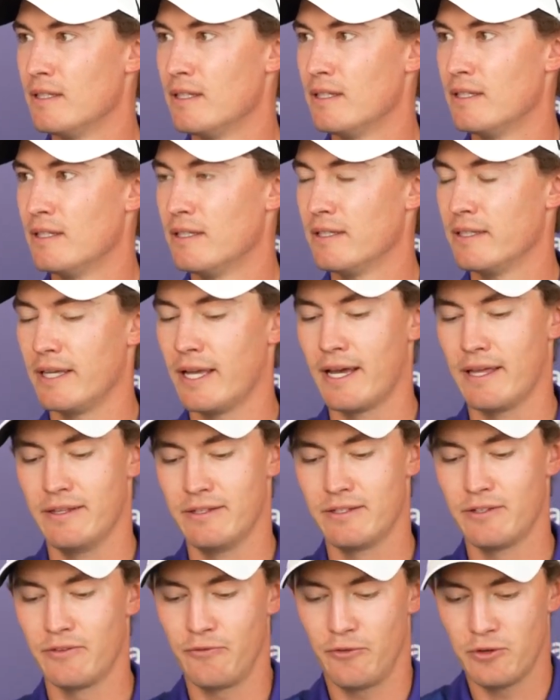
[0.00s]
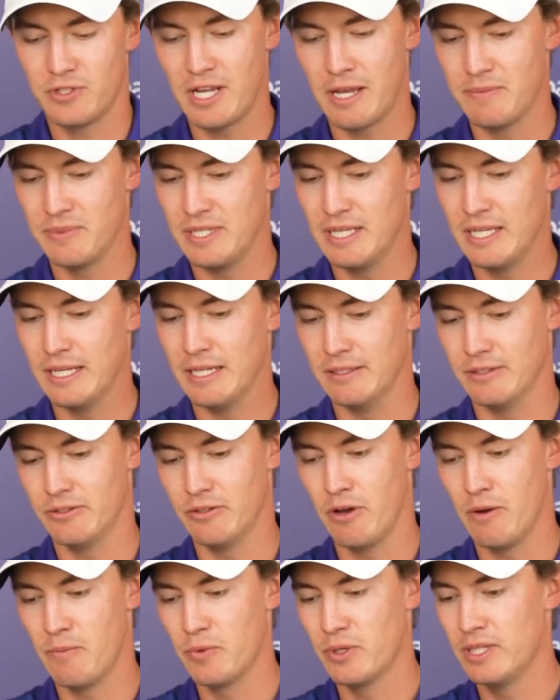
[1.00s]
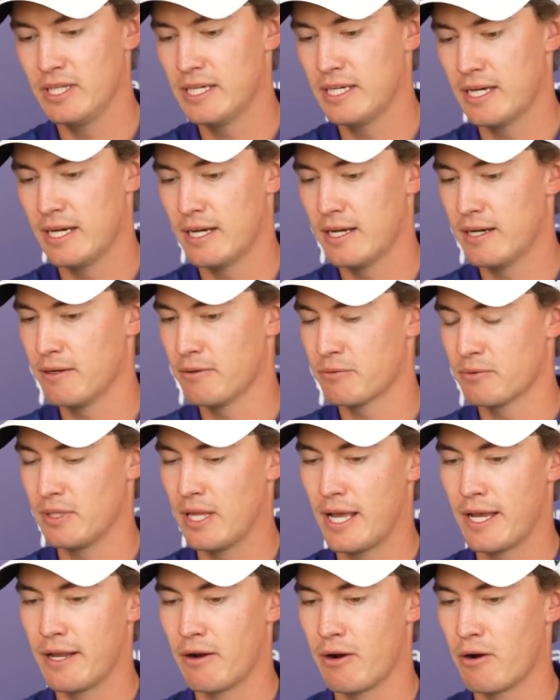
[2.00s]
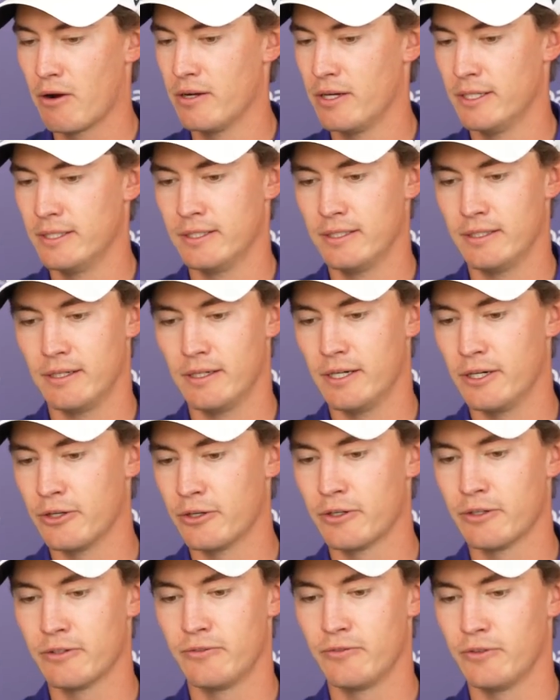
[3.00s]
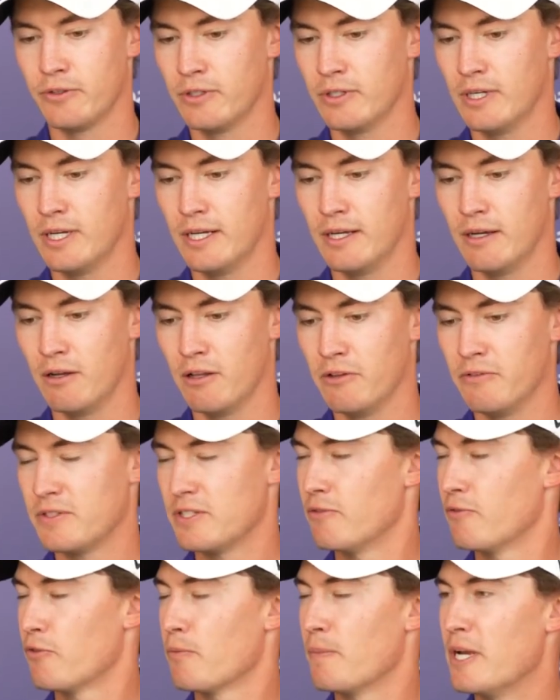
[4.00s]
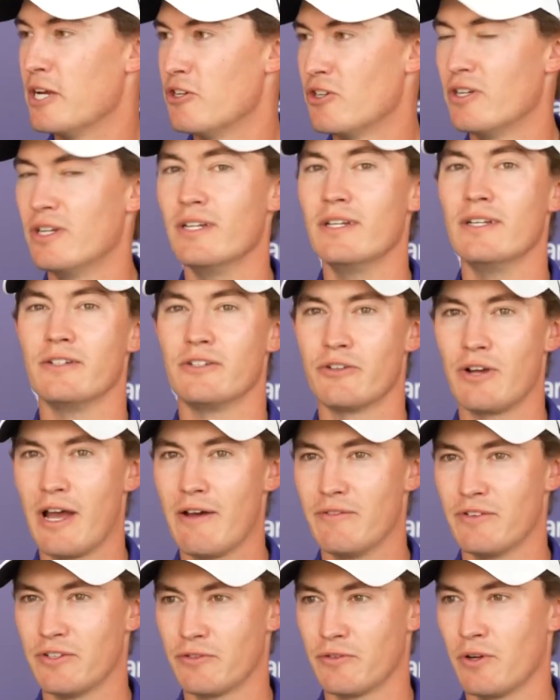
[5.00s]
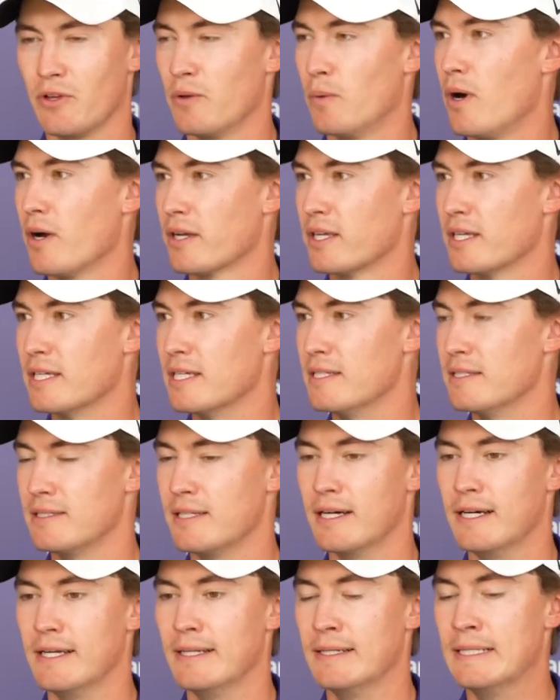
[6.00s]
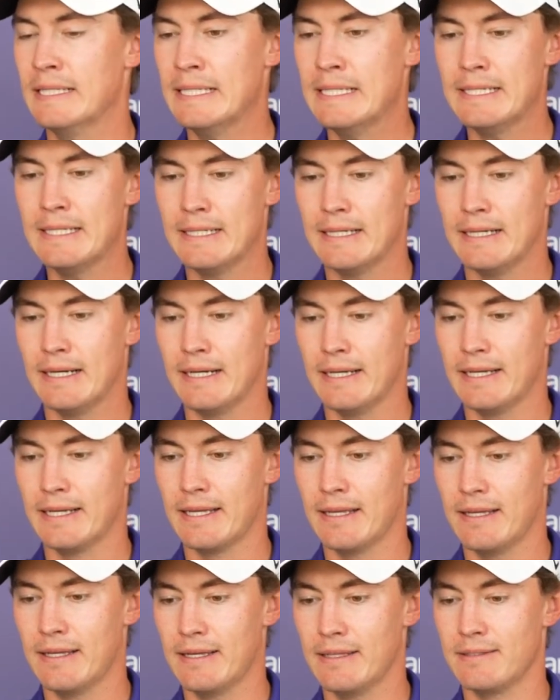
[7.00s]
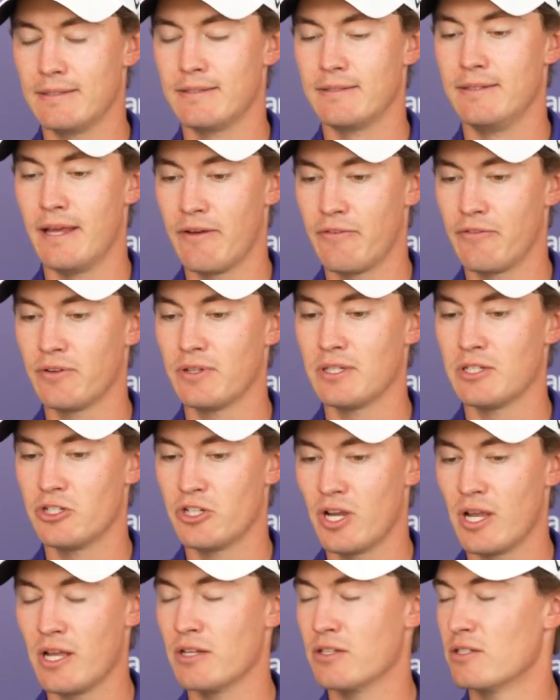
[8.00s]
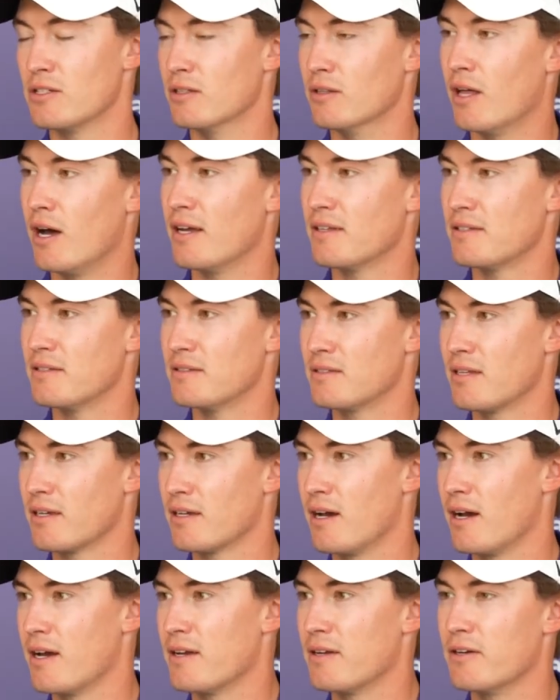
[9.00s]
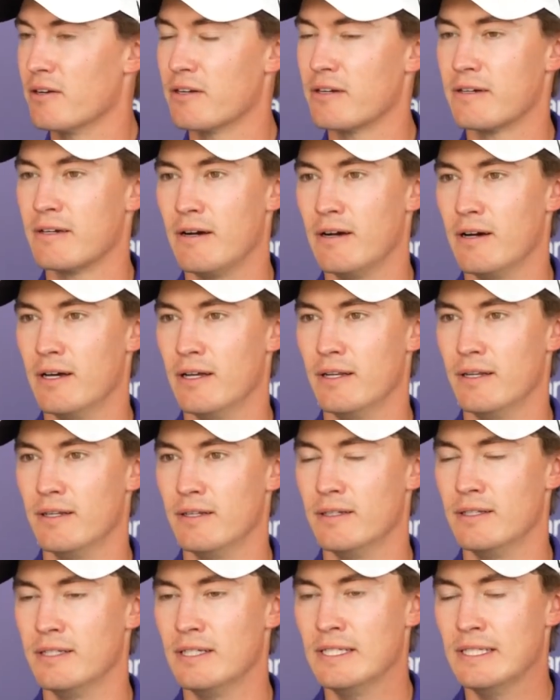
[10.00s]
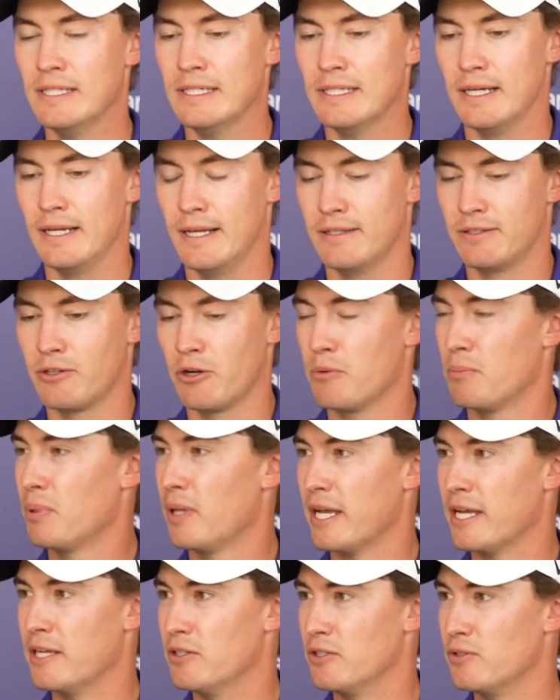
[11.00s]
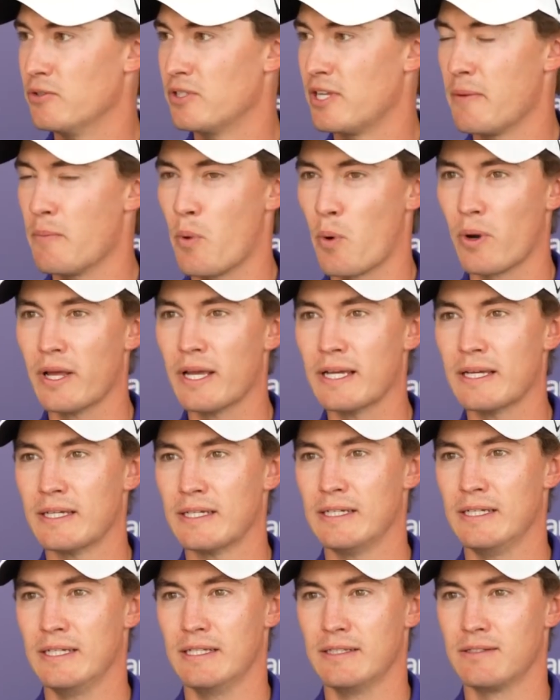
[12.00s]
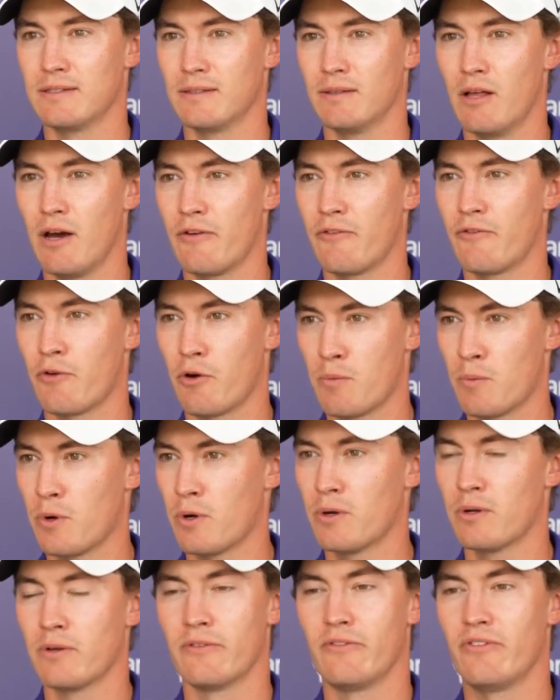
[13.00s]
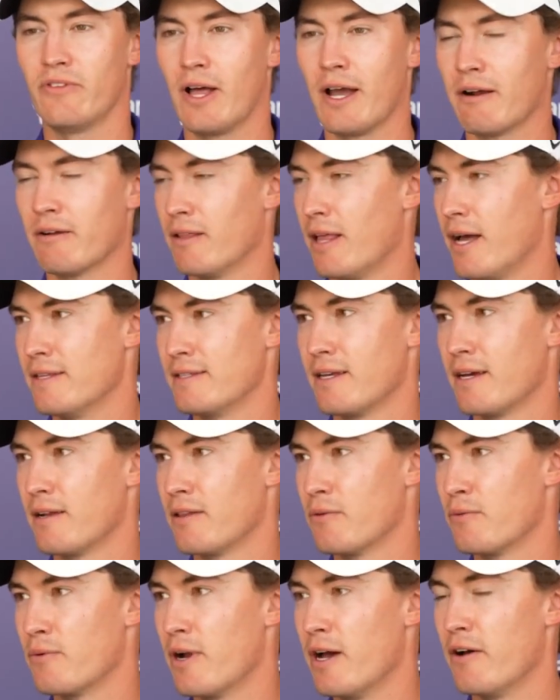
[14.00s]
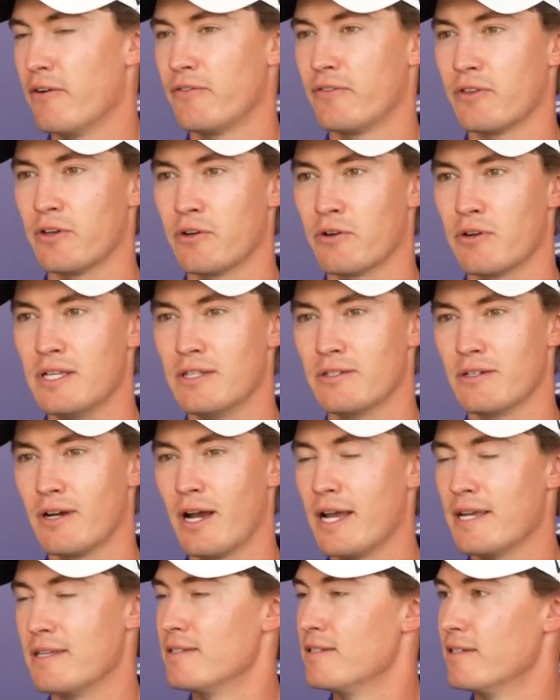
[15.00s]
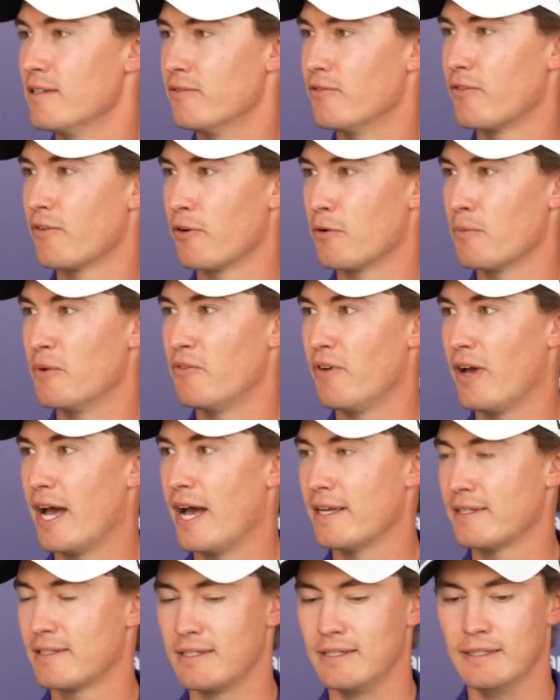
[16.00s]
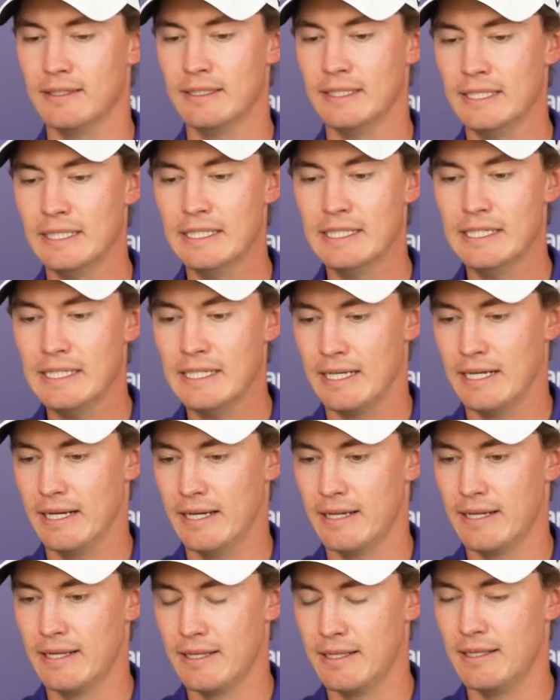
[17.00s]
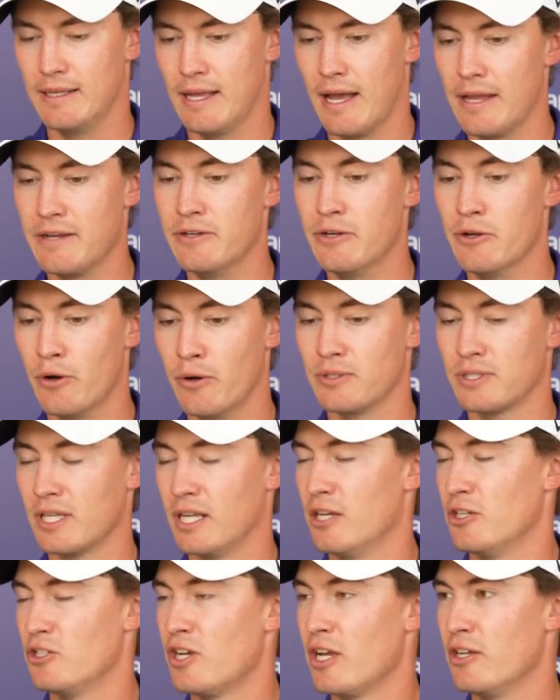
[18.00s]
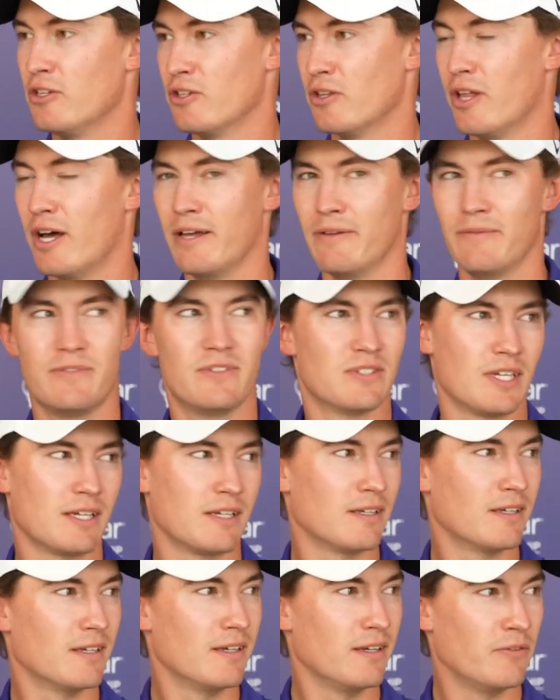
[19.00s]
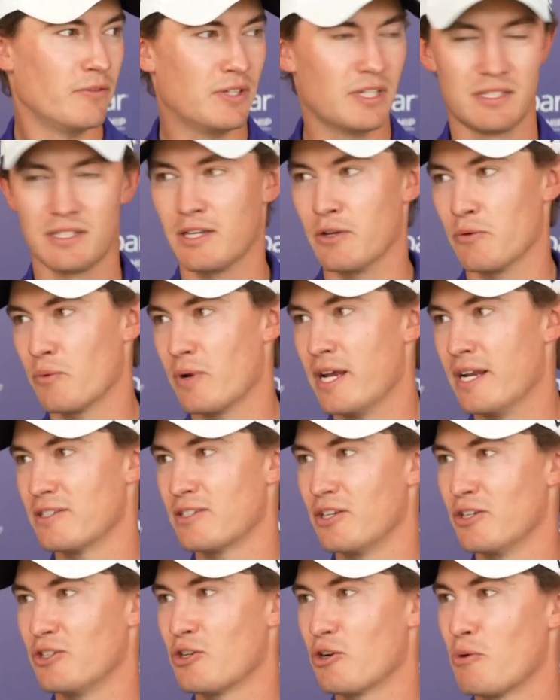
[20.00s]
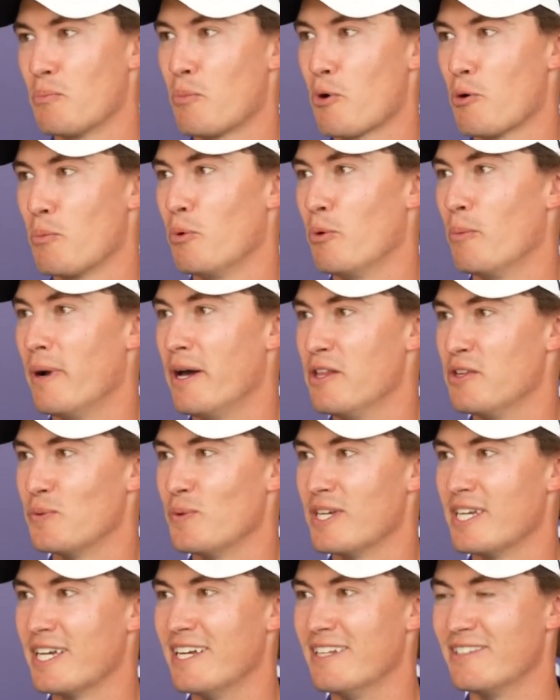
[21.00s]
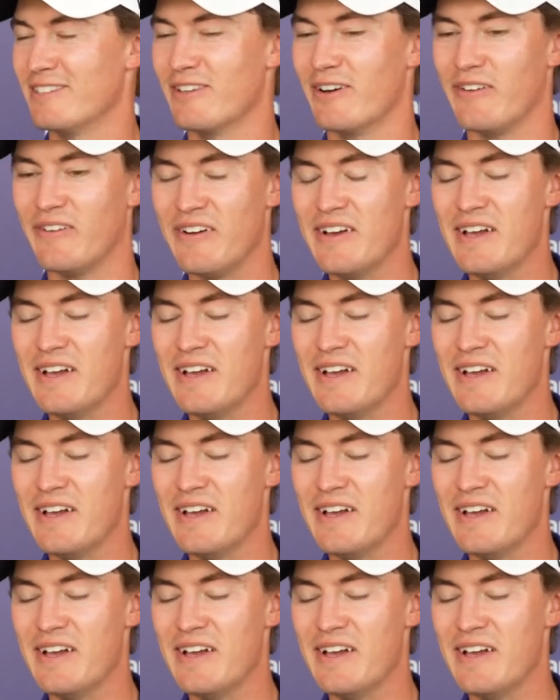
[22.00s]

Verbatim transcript: you? Yeah, this is the first time seeing it, so I'm really uh, relying hard on Hunter for uh, all of his information and Travis for all the walking he's done. Uh, it, it's definitely changed a lot since I got here on uh, and started playing Tuesday morning. Uh, it's a lot firmer. Flyer lies out of the rough. The greens are icy and firm and fast, and uh, it, I know it's going to change a lot. It feels like if it doesn't get rain, it's going to turn purple by this weekend. So